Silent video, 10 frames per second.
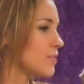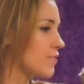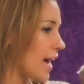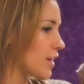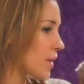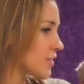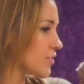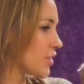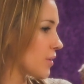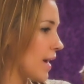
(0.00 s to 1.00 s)
find a way to
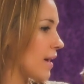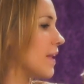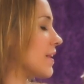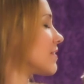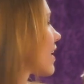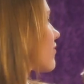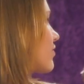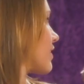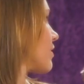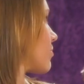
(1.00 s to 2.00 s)
turn it around, and then
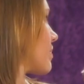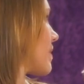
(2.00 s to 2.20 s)
definitely there will be